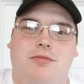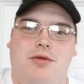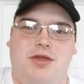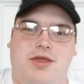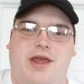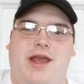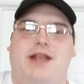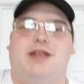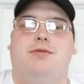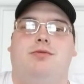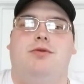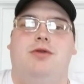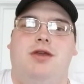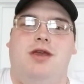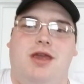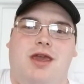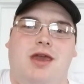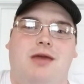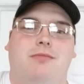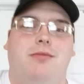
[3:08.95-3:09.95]
but that's
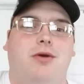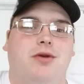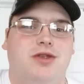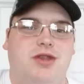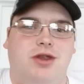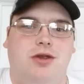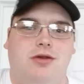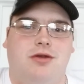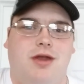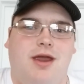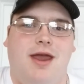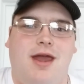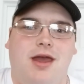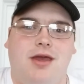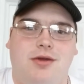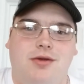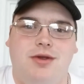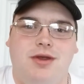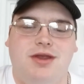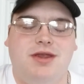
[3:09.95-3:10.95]
where you get most of your
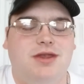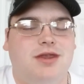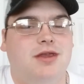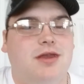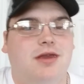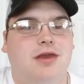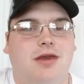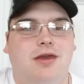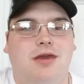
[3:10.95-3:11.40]
calories.